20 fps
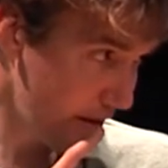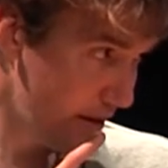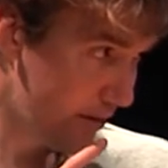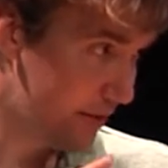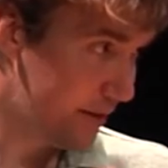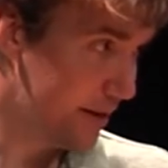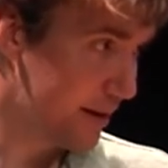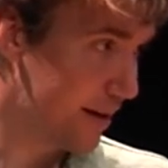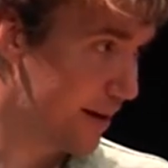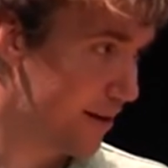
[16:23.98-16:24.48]

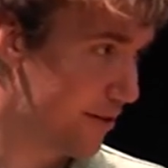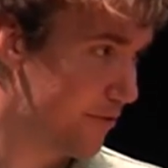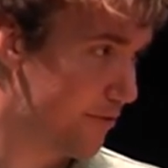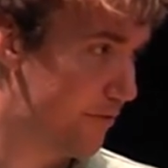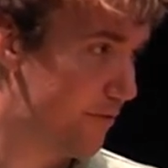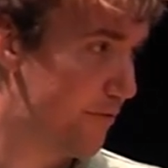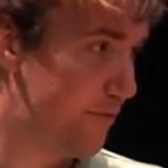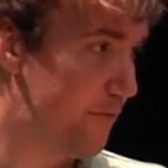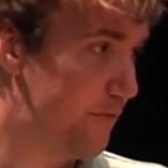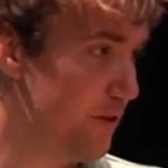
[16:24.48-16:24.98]
the kind of
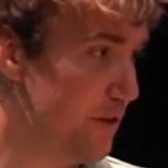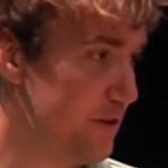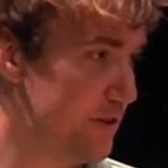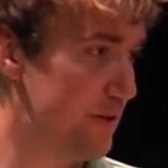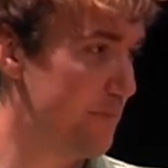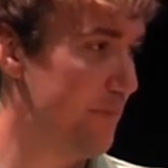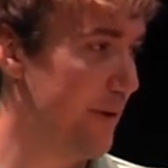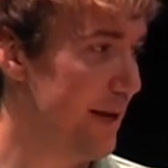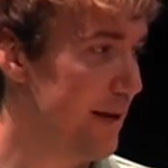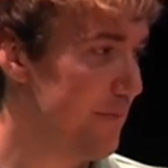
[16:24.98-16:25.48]

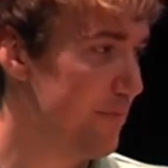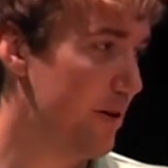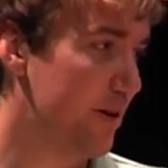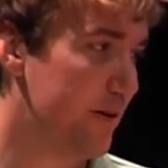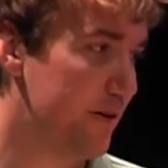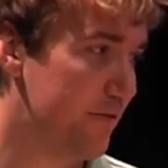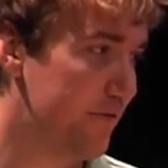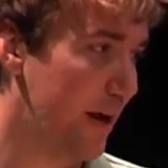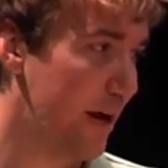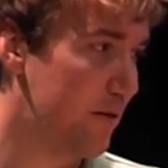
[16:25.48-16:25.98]
first main
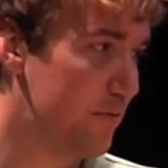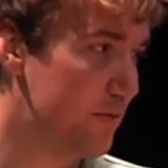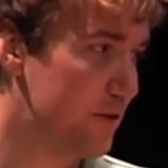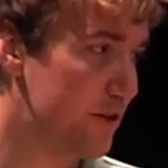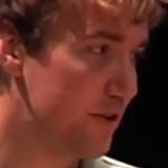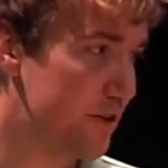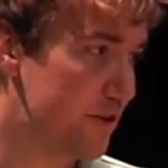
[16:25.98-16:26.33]
part of how we're